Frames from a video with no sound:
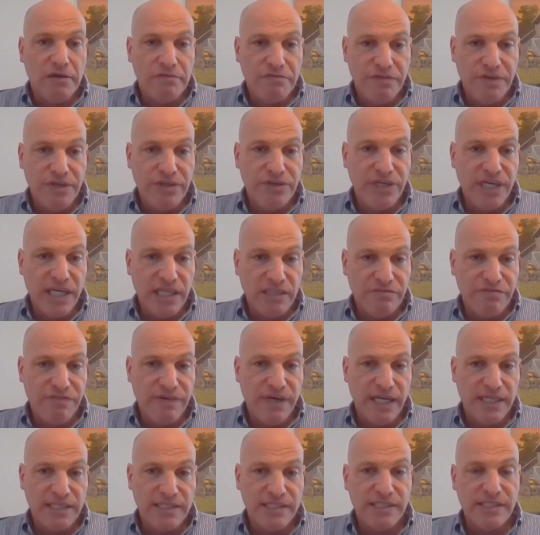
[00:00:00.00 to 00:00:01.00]
very
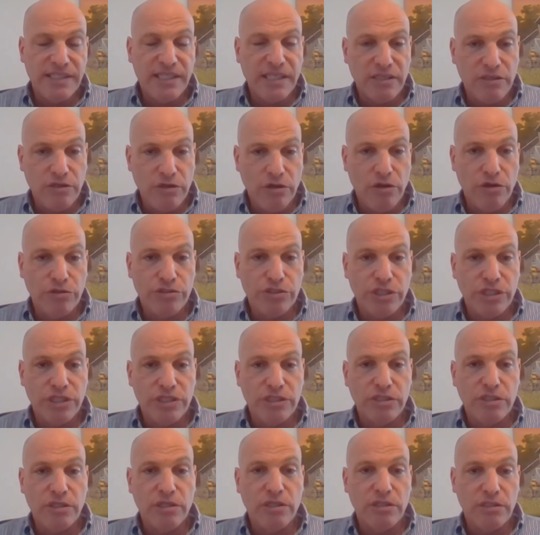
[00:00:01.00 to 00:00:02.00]
advanced
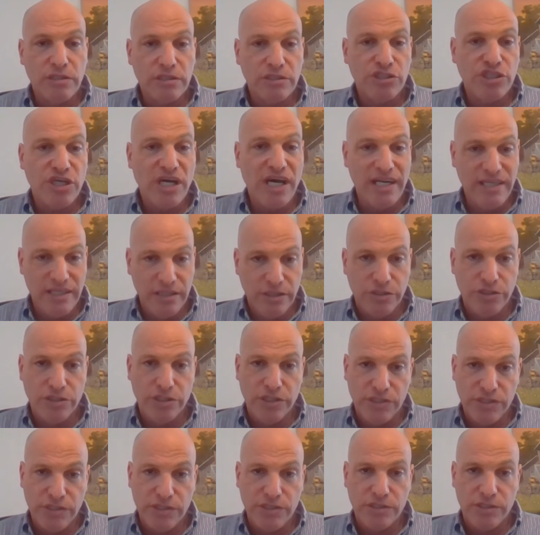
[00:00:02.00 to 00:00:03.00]
technological
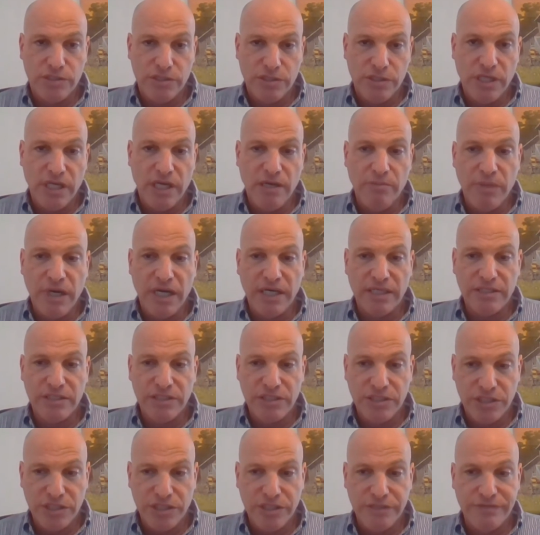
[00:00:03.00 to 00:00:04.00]
challenges among the
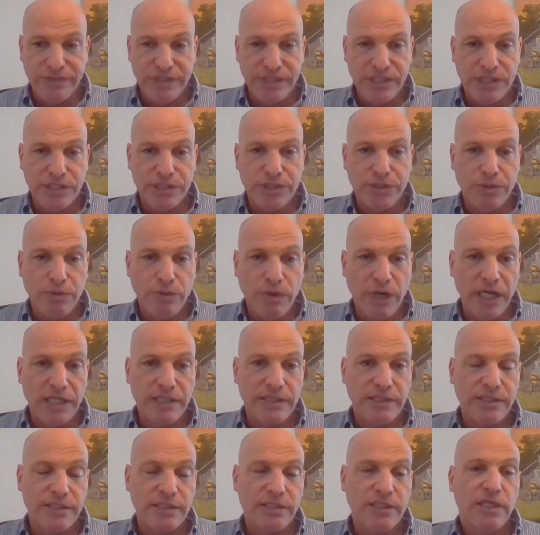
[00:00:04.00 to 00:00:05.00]
service. So
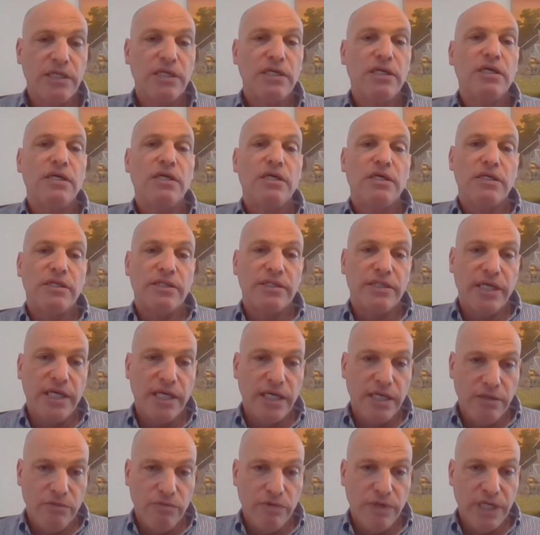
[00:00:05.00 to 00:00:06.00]
once
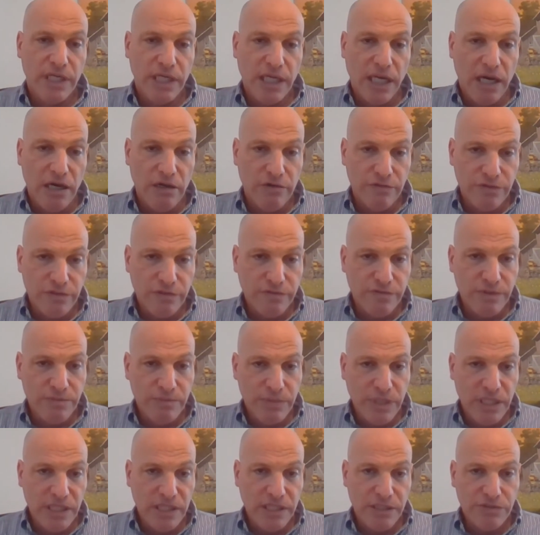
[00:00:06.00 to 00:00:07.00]
they went out of the
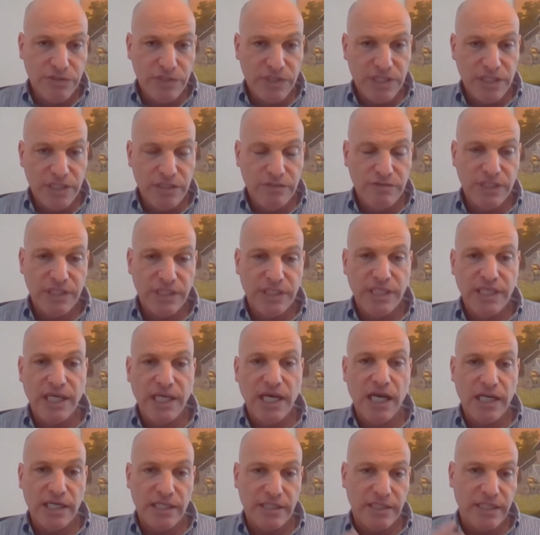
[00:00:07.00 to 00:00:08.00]
military service, they
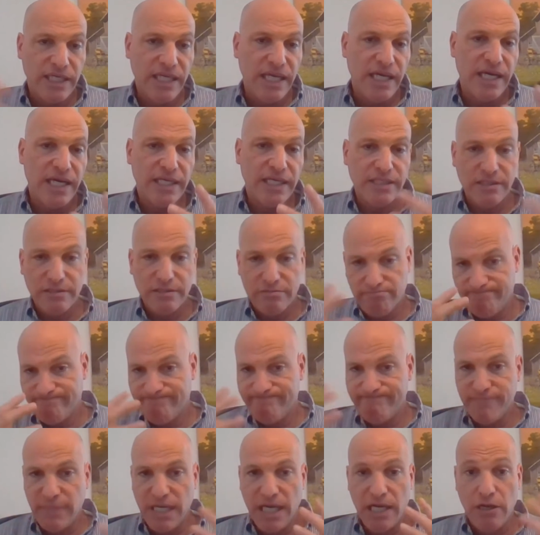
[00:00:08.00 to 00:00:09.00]
got
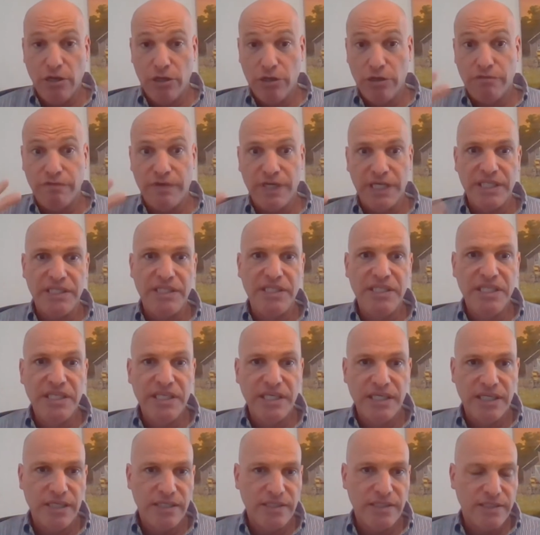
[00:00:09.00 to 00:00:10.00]
a lot of
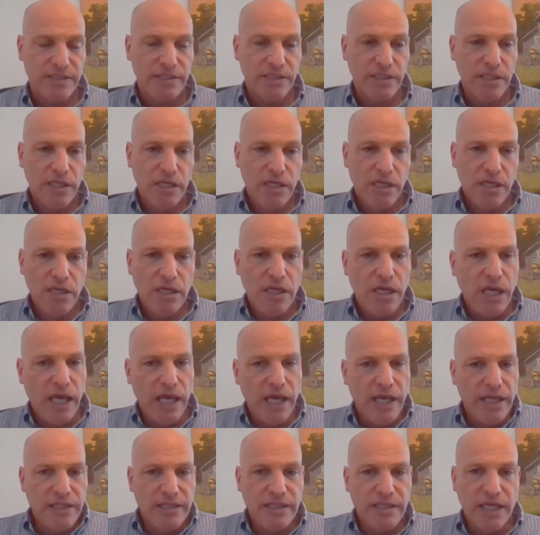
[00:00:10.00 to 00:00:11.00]
ideas,
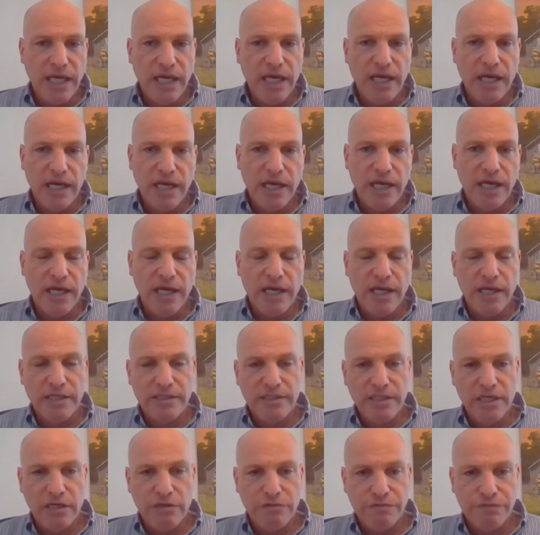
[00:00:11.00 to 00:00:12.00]
and
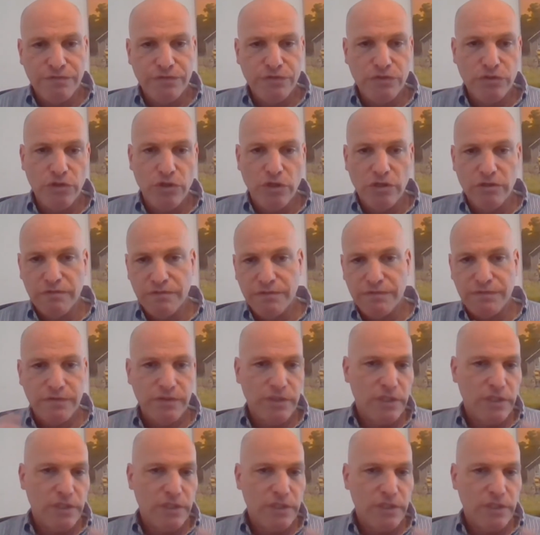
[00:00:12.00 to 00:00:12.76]
they are full of